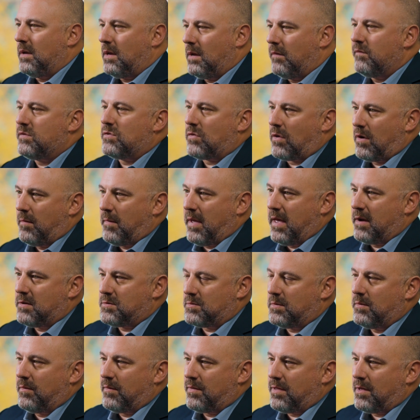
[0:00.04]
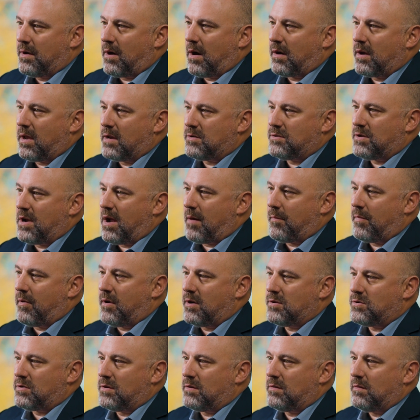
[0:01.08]
Inventory management within our kitchen
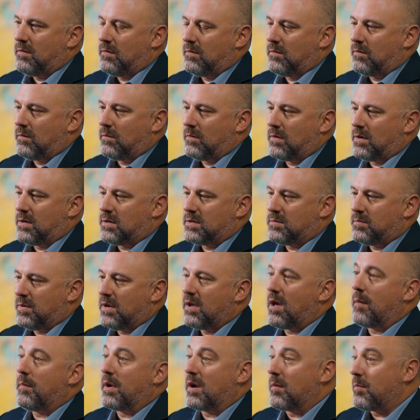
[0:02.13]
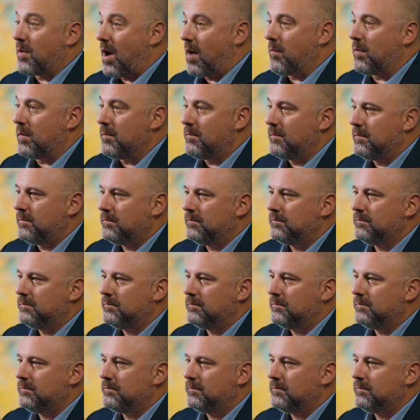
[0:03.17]
operation was becoming a problem.